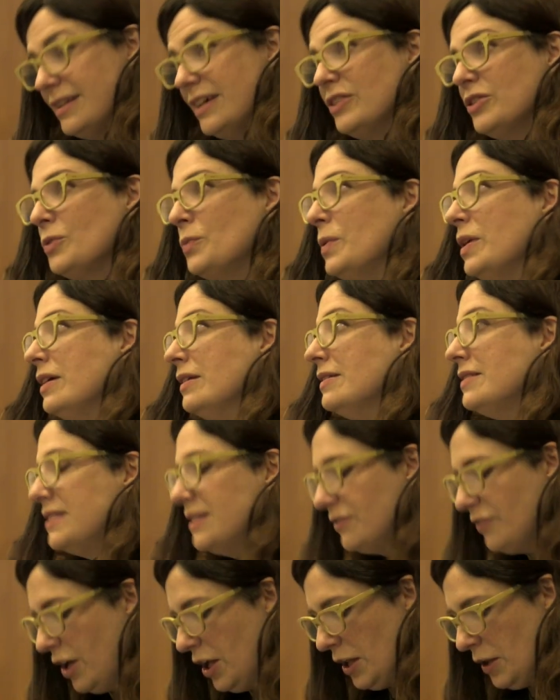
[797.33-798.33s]
like the weakness
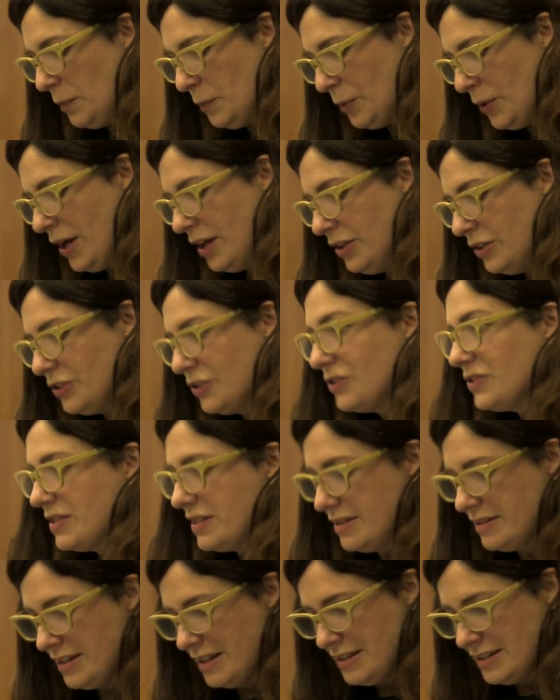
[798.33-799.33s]
of all predators,
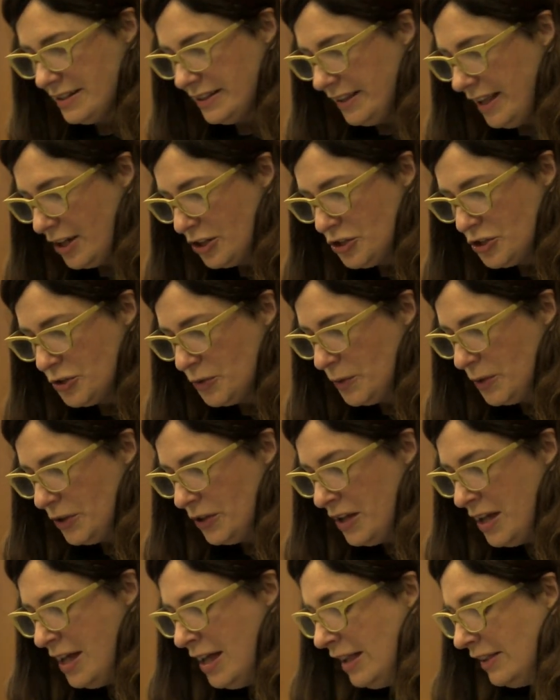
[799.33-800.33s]
is intellectual.